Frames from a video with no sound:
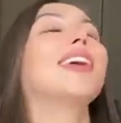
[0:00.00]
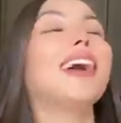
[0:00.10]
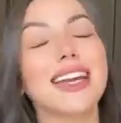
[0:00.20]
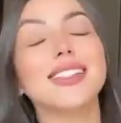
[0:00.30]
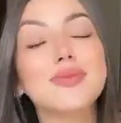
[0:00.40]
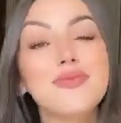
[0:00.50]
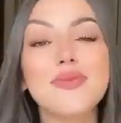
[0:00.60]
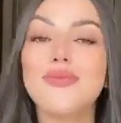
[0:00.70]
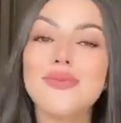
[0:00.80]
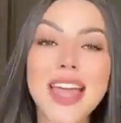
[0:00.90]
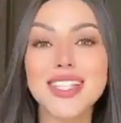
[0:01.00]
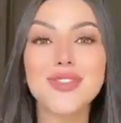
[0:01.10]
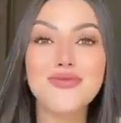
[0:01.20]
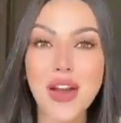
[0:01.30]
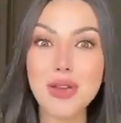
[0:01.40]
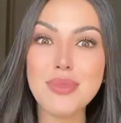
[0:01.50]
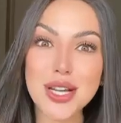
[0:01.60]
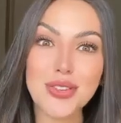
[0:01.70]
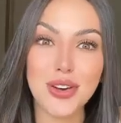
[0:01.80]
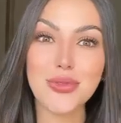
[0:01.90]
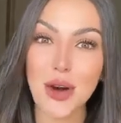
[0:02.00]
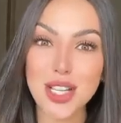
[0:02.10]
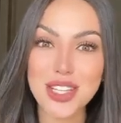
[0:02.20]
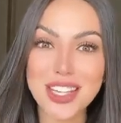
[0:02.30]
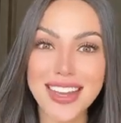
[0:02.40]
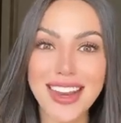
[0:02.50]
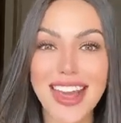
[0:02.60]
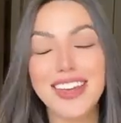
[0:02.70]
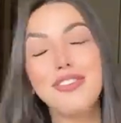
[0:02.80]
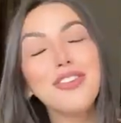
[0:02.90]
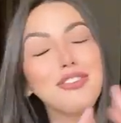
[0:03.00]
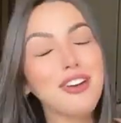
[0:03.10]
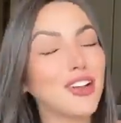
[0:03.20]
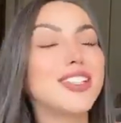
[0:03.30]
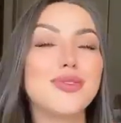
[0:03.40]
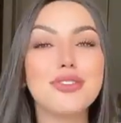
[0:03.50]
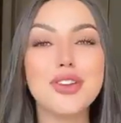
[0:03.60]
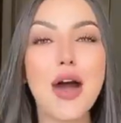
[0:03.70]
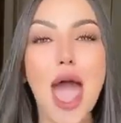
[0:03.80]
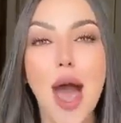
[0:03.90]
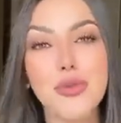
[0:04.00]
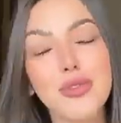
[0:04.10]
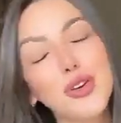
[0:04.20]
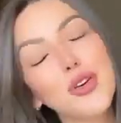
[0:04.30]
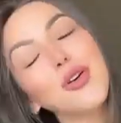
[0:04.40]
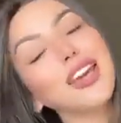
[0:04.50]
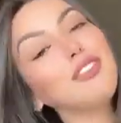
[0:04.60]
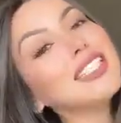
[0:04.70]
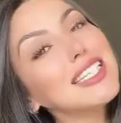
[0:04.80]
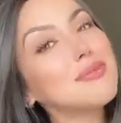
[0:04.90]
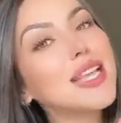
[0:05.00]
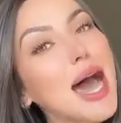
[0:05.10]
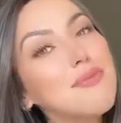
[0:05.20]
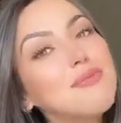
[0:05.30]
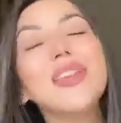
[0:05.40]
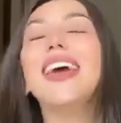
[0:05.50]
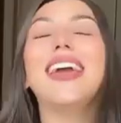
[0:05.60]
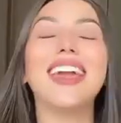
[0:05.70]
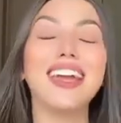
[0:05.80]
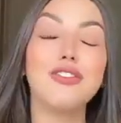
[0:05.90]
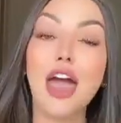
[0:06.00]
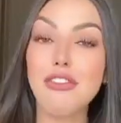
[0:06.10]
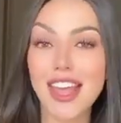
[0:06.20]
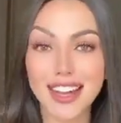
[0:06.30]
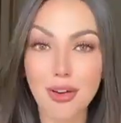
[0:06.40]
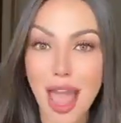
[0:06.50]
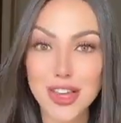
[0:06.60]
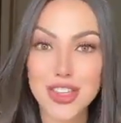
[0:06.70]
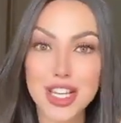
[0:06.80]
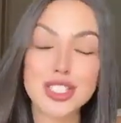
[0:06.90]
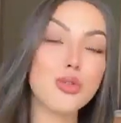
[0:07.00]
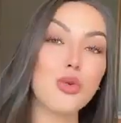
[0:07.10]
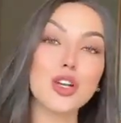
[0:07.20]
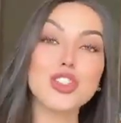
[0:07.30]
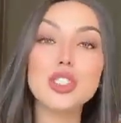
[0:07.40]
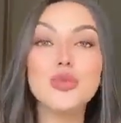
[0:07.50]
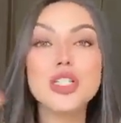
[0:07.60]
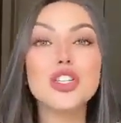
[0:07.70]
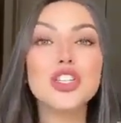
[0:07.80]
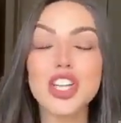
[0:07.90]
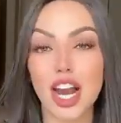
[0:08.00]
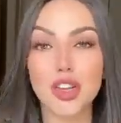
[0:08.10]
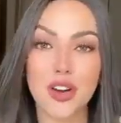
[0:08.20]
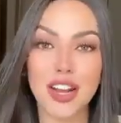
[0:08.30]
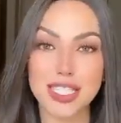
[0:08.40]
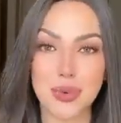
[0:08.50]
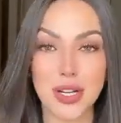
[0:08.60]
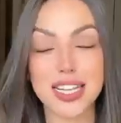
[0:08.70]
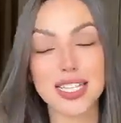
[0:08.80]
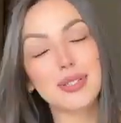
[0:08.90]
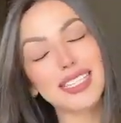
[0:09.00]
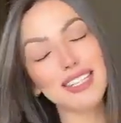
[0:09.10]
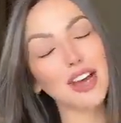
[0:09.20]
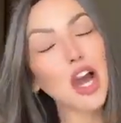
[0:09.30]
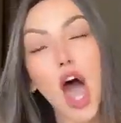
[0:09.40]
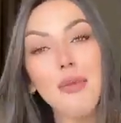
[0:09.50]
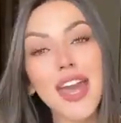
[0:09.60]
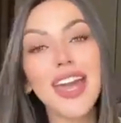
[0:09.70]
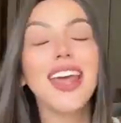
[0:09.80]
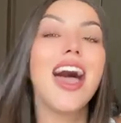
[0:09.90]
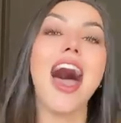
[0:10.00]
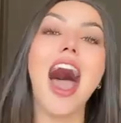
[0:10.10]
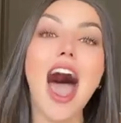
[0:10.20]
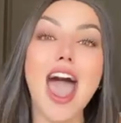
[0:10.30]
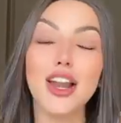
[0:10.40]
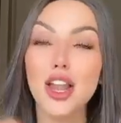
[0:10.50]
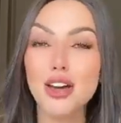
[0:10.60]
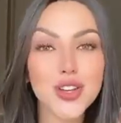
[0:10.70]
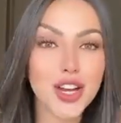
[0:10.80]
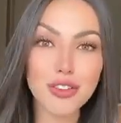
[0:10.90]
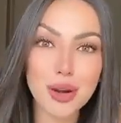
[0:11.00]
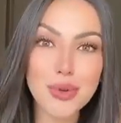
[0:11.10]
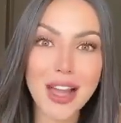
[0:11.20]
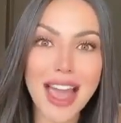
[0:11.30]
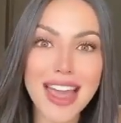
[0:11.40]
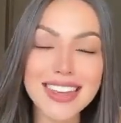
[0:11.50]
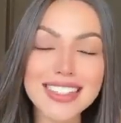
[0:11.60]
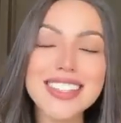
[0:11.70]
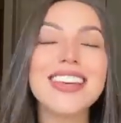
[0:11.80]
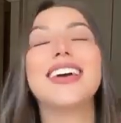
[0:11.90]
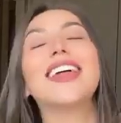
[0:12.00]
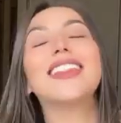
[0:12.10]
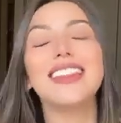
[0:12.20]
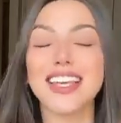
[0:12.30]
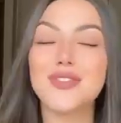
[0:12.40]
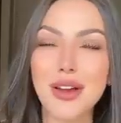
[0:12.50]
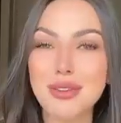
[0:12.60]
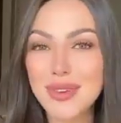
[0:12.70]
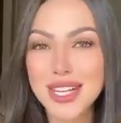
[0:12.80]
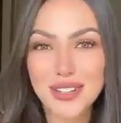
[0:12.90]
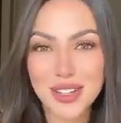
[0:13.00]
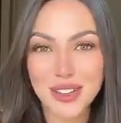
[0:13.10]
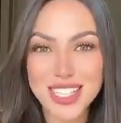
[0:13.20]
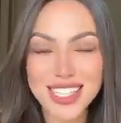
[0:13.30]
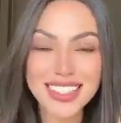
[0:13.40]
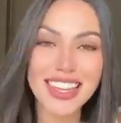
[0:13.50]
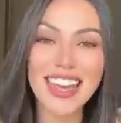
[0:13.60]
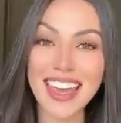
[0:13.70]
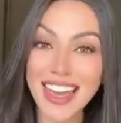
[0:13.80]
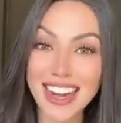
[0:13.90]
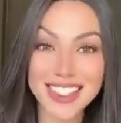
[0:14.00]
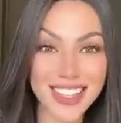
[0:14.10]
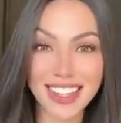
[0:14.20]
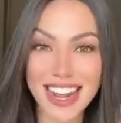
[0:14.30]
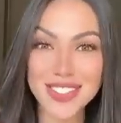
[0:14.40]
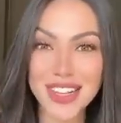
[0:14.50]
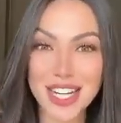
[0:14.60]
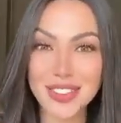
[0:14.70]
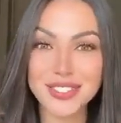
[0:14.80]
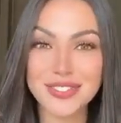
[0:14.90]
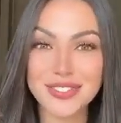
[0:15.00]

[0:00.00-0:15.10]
Guys, thanks very much for watching it. If you found this review helpful, give a thumbs up. And if you have any questions or just want to share your experience, please leave a comment. I love to hear from you guys. Thanks very much for watching, and I'll see you in the next video.